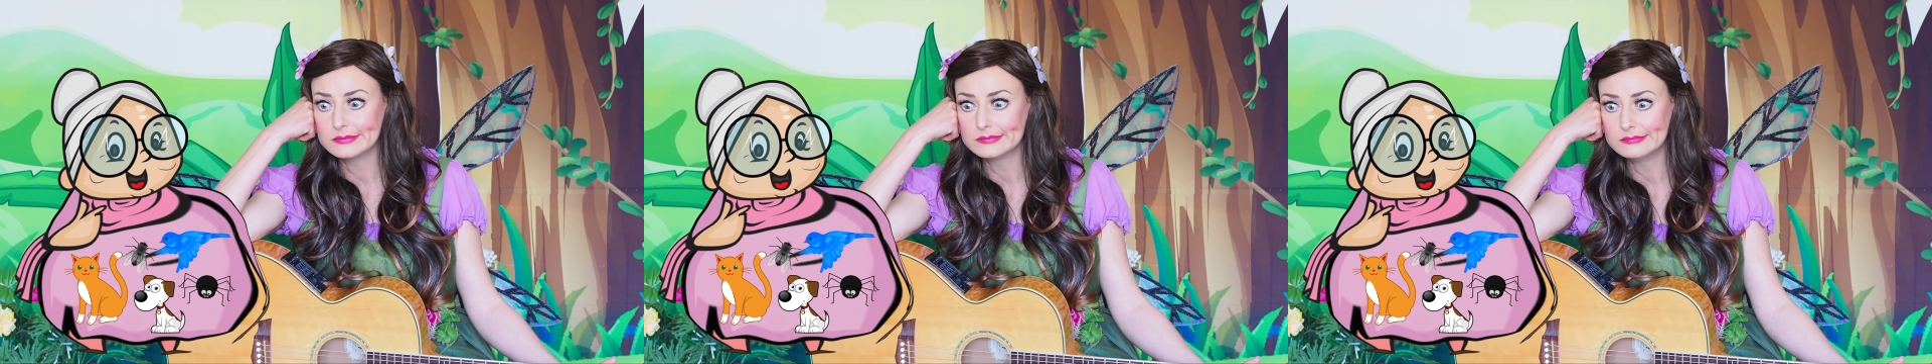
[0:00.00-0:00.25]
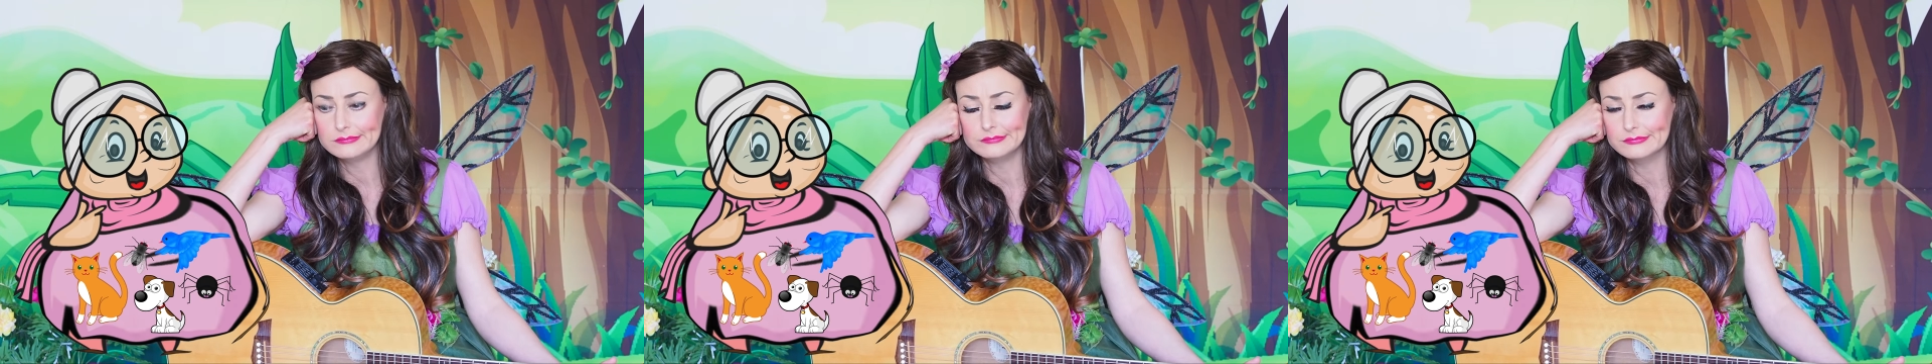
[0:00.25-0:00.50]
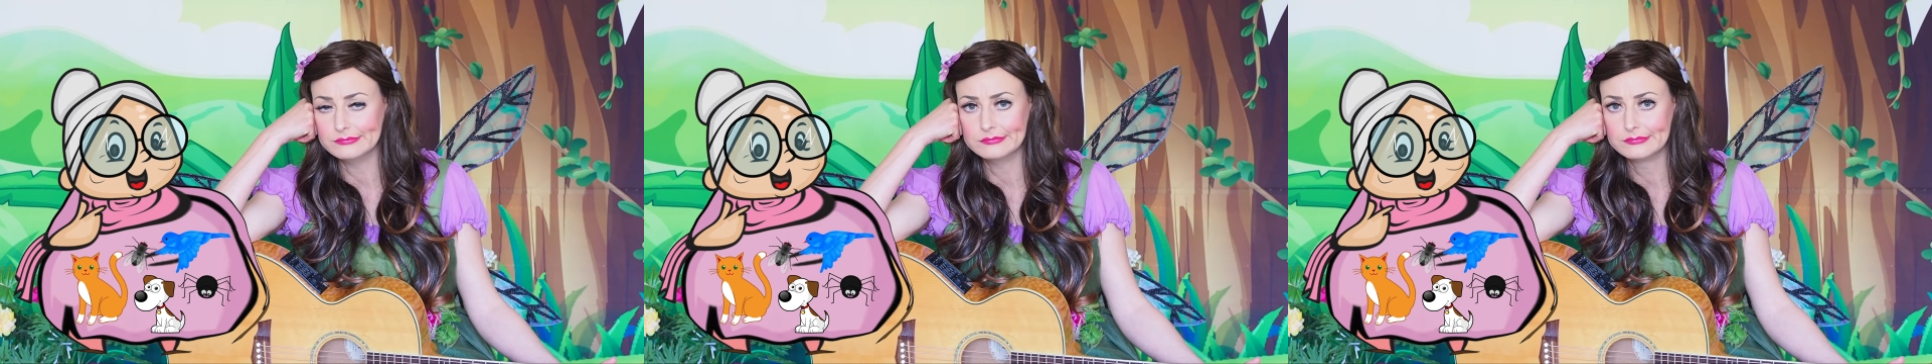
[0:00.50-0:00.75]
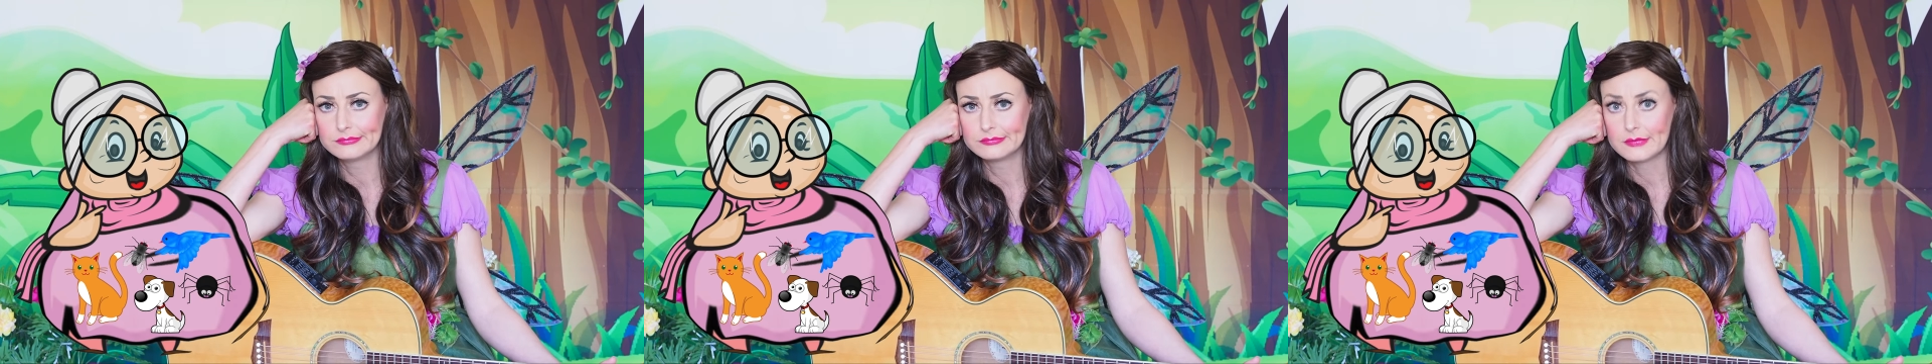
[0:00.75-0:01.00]
Hmm.
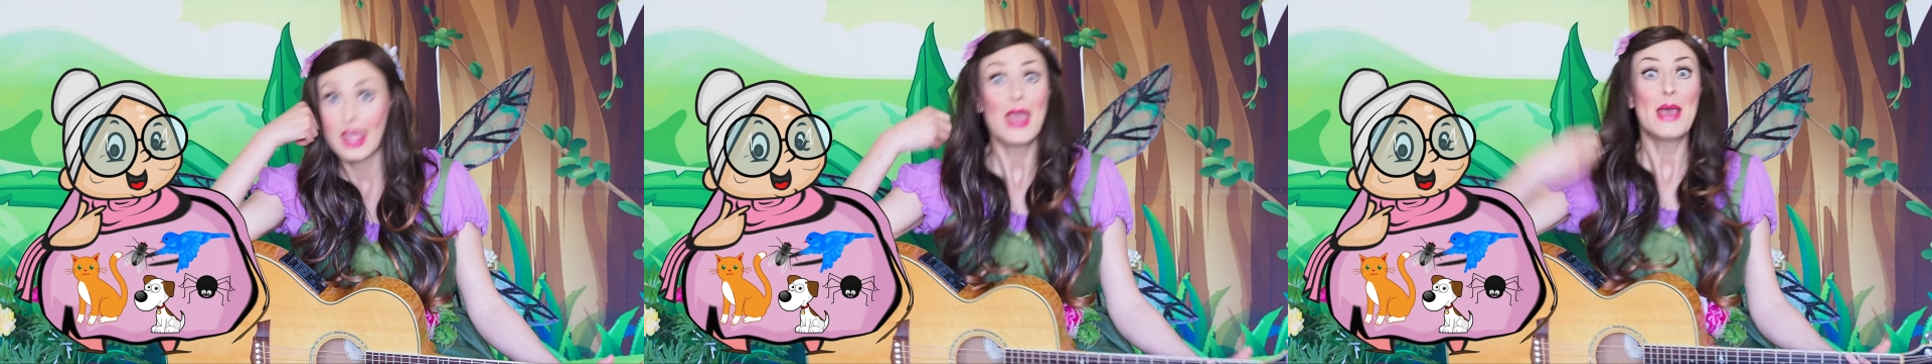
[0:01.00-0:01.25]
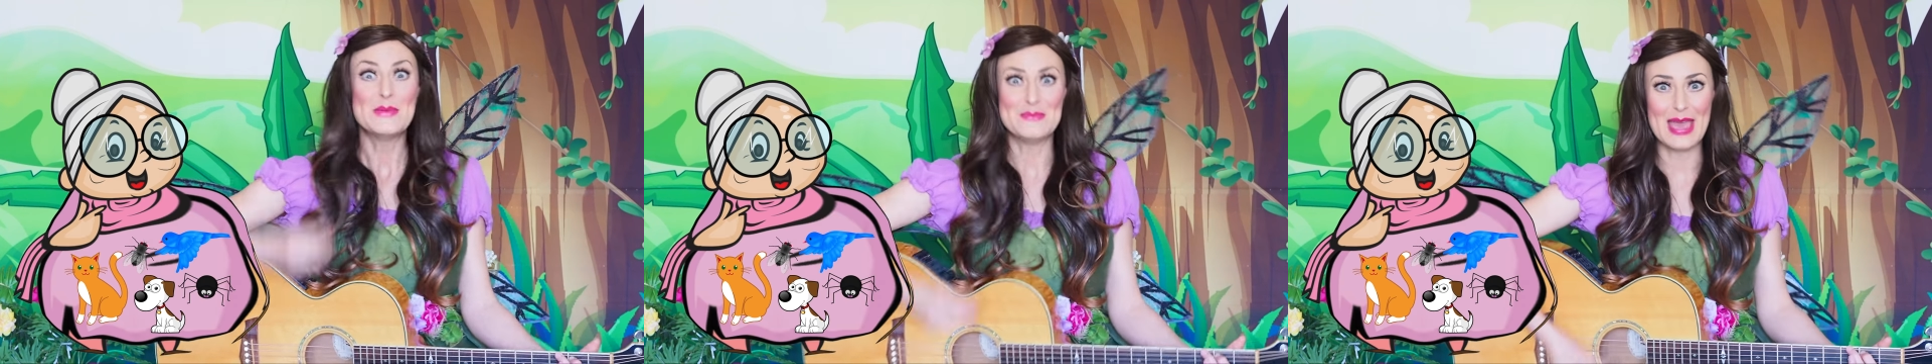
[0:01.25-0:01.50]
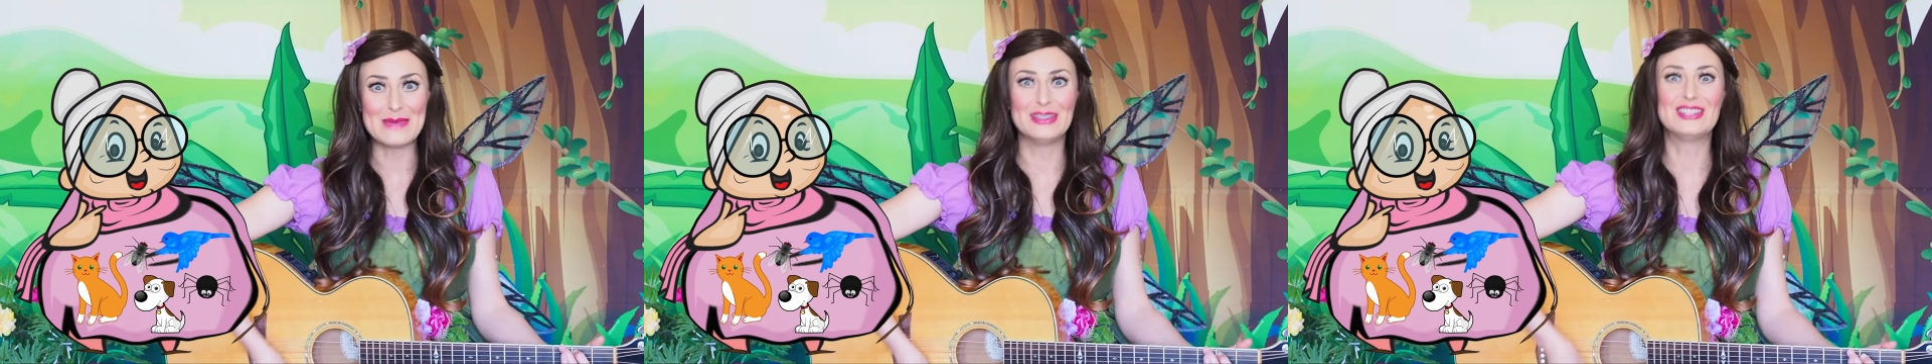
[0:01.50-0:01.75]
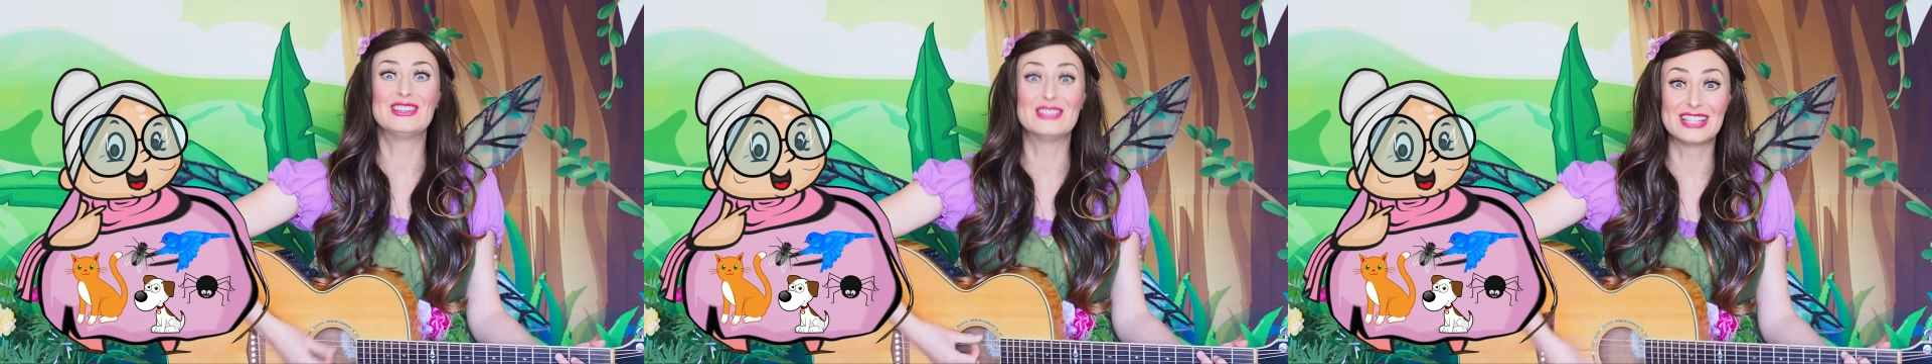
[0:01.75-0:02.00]
Maybe
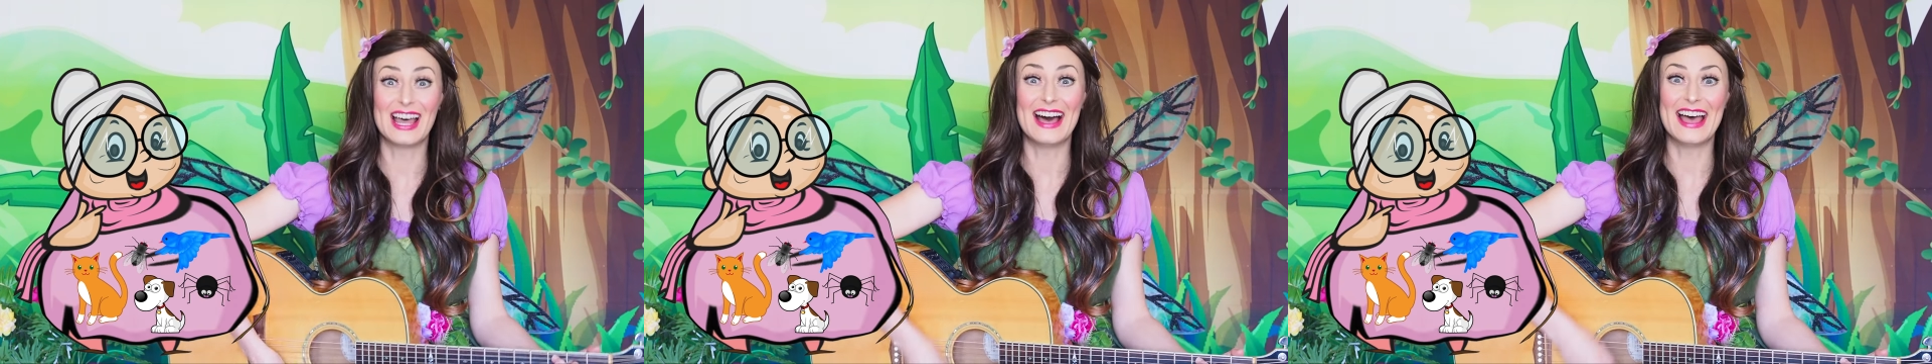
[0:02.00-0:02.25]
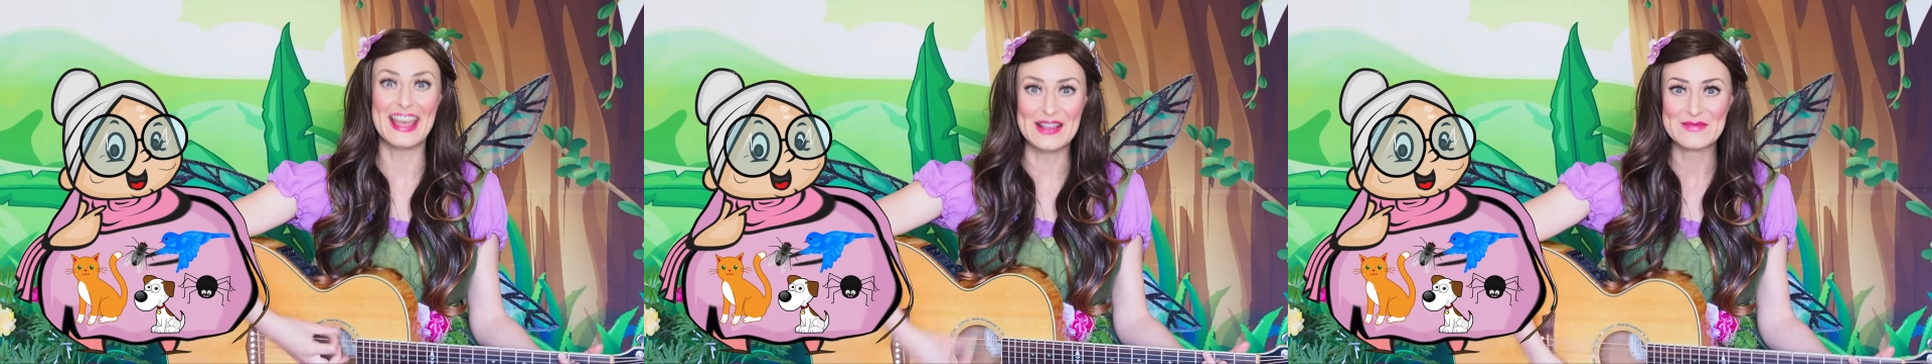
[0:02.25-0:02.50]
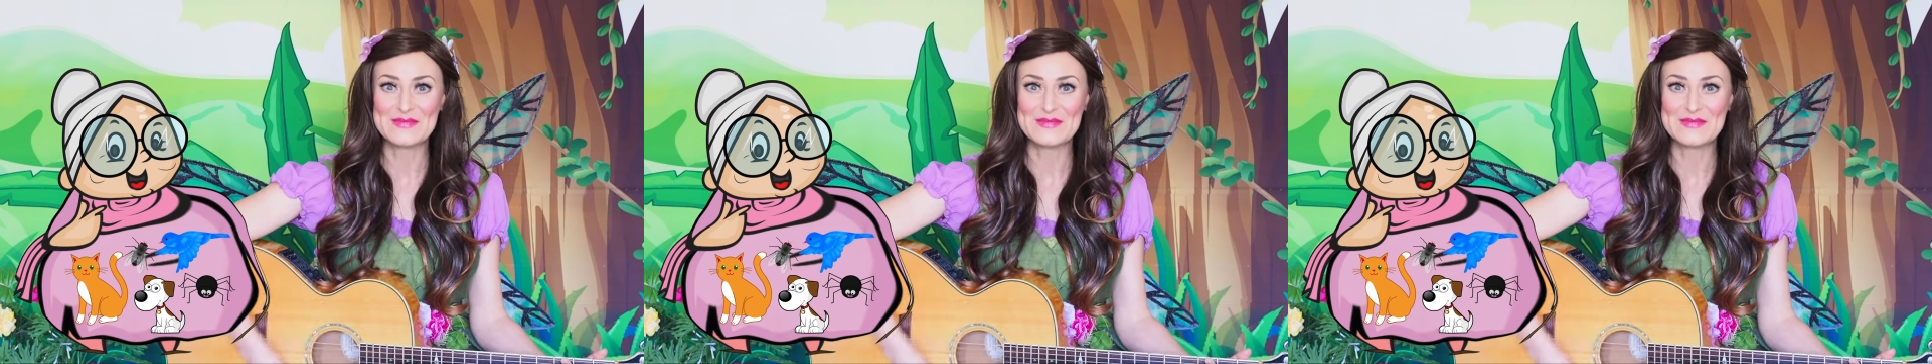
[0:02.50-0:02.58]
she'll die.